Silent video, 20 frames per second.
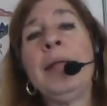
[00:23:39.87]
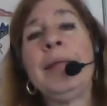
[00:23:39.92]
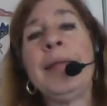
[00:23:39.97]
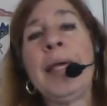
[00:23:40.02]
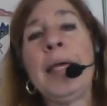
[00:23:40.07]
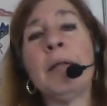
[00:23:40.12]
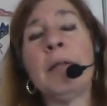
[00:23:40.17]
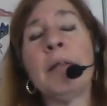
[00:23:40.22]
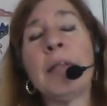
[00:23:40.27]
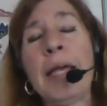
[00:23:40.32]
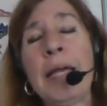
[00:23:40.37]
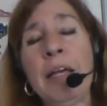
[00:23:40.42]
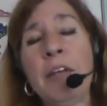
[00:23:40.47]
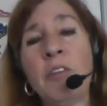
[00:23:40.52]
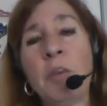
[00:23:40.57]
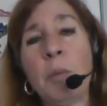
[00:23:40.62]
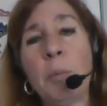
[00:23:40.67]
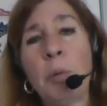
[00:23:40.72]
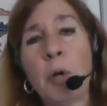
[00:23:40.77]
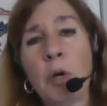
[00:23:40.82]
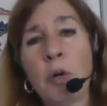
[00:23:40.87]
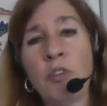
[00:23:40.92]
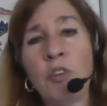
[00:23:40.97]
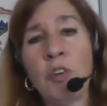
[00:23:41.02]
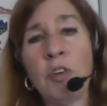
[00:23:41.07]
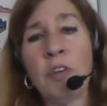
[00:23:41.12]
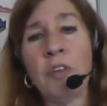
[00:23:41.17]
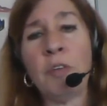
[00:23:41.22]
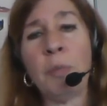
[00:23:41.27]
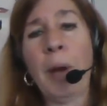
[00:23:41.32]
The link to
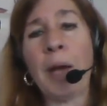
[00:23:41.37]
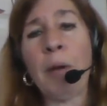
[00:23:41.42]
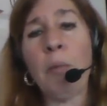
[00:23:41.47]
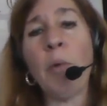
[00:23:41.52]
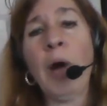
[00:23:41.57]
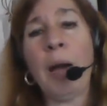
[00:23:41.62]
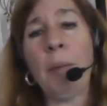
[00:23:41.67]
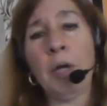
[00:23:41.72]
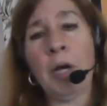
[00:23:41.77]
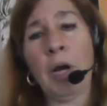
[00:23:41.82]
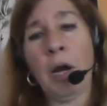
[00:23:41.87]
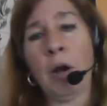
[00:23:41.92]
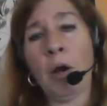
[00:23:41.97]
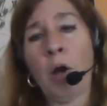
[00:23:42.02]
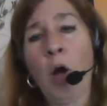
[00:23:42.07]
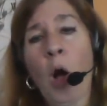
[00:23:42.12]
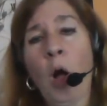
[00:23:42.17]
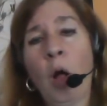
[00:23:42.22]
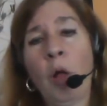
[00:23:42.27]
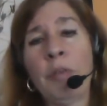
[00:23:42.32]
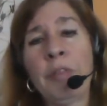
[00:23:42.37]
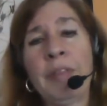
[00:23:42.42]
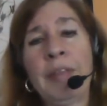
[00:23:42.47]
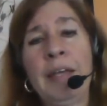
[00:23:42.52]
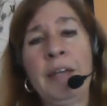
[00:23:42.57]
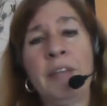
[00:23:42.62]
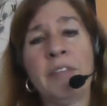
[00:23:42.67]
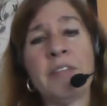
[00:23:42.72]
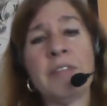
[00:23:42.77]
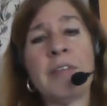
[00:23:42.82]
purchase my webinar called
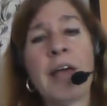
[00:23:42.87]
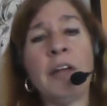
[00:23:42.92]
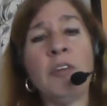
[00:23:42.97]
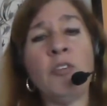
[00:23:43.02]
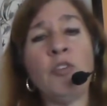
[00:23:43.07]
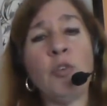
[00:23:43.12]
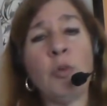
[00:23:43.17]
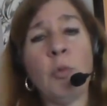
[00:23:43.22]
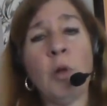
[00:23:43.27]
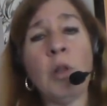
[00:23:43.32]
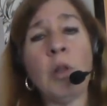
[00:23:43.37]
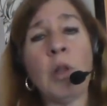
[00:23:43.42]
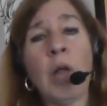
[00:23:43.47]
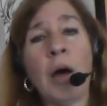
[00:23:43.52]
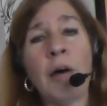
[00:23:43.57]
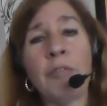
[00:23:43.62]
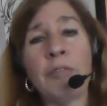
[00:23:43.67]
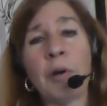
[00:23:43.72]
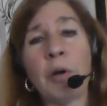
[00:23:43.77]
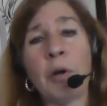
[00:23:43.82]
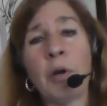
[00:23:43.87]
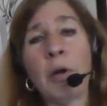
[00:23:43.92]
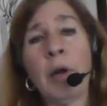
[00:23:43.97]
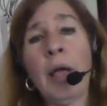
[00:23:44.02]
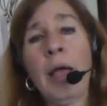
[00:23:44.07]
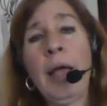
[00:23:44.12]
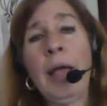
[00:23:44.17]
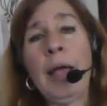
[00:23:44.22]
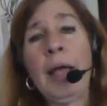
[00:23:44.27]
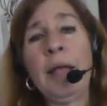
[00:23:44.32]
The Sensual Lover
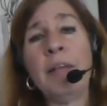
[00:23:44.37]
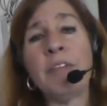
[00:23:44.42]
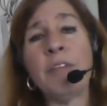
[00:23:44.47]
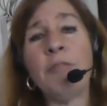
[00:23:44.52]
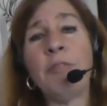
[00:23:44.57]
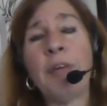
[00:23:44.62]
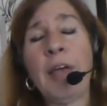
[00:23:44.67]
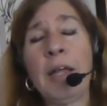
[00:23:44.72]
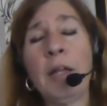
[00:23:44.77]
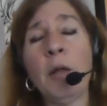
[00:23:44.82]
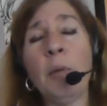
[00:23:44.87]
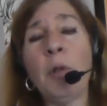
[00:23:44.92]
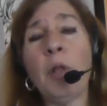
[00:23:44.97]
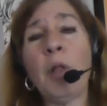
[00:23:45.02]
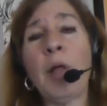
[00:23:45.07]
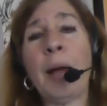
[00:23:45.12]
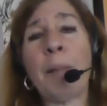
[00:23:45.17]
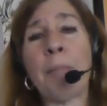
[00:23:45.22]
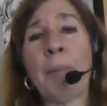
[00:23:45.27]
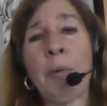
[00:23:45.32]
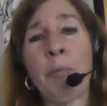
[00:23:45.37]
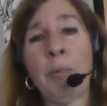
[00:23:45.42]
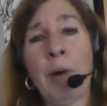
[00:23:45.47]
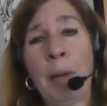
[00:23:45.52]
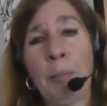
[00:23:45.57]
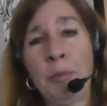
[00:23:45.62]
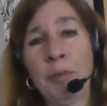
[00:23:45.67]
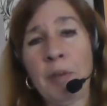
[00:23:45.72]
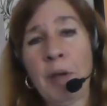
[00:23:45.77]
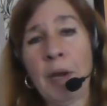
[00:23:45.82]
is available on my
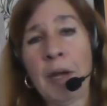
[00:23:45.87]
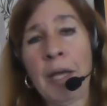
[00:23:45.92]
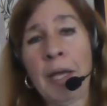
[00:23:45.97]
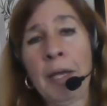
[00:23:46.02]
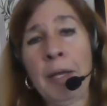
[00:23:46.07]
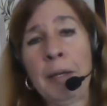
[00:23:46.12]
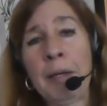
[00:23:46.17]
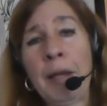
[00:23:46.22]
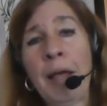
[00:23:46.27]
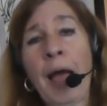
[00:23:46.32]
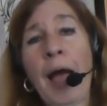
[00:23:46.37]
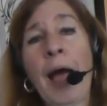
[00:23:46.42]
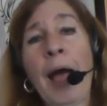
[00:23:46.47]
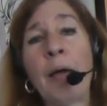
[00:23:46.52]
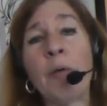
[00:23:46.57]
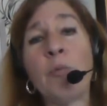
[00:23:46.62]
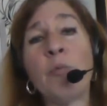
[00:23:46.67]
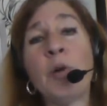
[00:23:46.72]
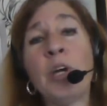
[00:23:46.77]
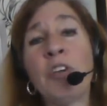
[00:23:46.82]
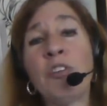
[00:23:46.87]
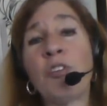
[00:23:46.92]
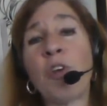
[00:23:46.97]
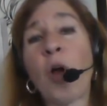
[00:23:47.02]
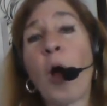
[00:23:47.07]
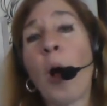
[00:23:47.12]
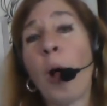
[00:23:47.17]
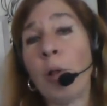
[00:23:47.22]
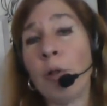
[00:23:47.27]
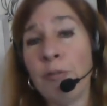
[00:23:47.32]
website. I wish
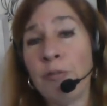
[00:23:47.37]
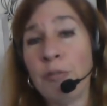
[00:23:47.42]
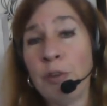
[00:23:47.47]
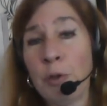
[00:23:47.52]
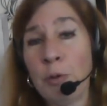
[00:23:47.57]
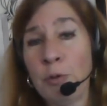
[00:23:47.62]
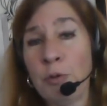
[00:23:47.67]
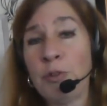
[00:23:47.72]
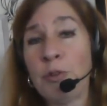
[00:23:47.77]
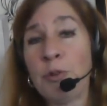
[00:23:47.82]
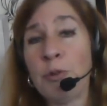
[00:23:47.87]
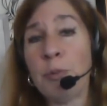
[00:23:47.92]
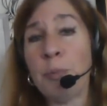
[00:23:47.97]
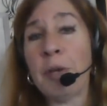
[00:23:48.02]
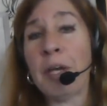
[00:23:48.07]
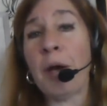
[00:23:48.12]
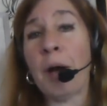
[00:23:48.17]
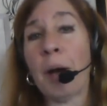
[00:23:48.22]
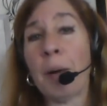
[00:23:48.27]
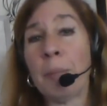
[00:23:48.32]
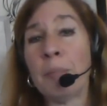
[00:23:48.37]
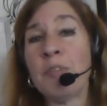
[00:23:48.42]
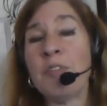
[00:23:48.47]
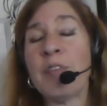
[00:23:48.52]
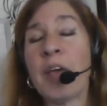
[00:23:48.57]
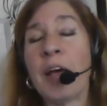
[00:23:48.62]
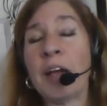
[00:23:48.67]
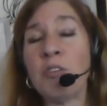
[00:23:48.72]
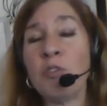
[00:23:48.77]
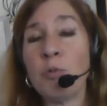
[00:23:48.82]
all of you to become
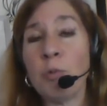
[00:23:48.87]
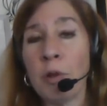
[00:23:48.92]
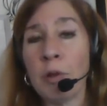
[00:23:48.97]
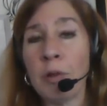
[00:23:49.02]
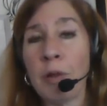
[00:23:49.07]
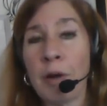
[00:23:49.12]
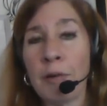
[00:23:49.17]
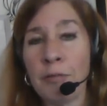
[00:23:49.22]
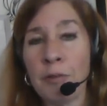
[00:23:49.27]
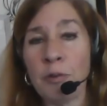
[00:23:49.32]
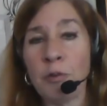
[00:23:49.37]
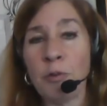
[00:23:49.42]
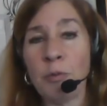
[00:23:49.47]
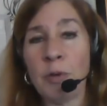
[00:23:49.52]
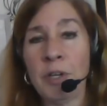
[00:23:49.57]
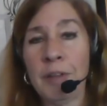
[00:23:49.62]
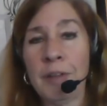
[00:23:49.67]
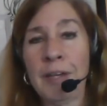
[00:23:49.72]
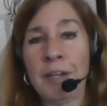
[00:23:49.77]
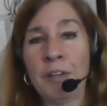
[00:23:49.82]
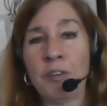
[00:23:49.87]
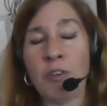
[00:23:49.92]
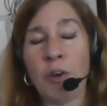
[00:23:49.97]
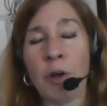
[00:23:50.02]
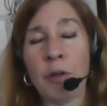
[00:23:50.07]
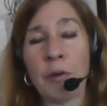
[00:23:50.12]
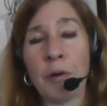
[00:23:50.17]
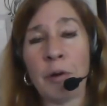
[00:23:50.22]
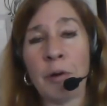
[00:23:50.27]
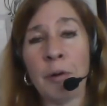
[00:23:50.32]
sensual lovers with each
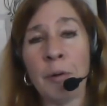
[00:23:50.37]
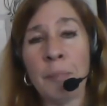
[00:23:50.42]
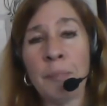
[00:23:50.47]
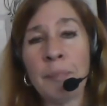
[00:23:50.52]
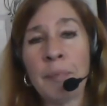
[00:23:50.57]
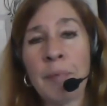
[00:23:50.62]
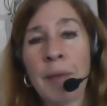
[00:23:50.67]
other